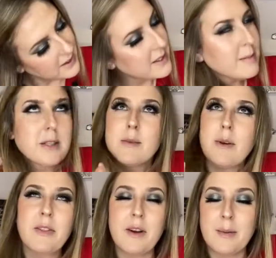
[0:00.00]
Especially
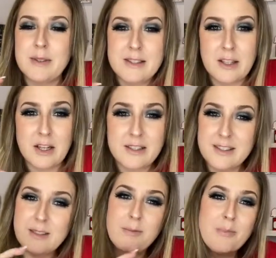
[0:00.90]
my thumb, it sucks.
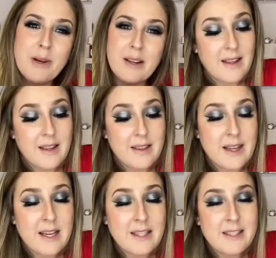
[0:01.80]
But
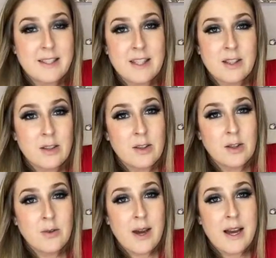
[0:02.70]
that is the
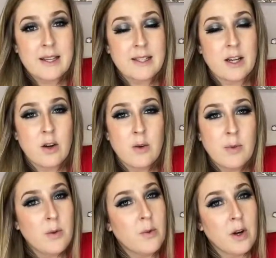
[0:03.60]
look, you guys. I hope
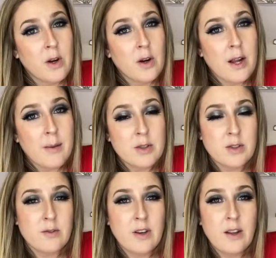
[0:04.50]
you were able
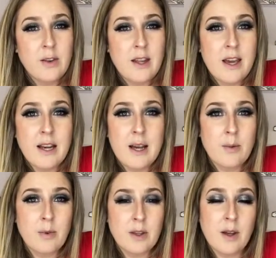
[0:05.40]
to follow that. I
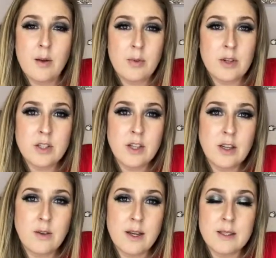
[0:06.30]
really appreciate
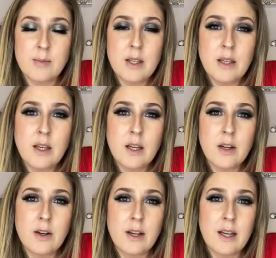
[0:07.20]
you guys being
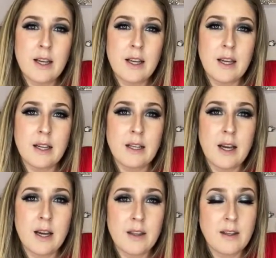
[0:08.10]
here, and
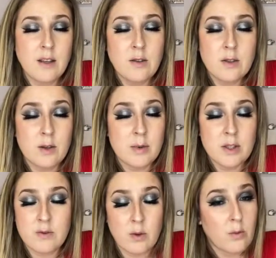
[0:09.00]
thank you so
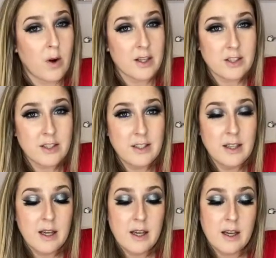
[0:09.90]
much for watching.
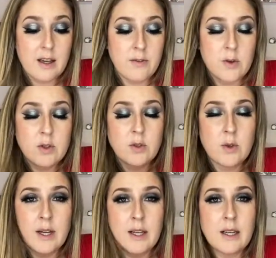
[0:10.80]
If you
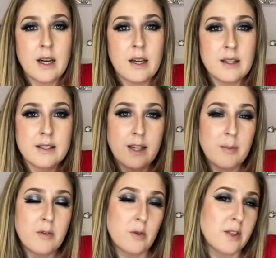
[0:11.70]
enjoyed this type
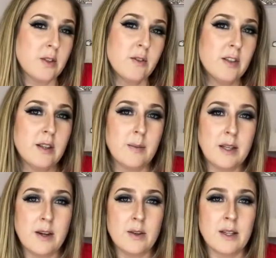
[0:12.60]
of voiceover, let me
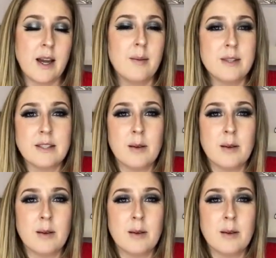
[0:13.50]
know in the comments down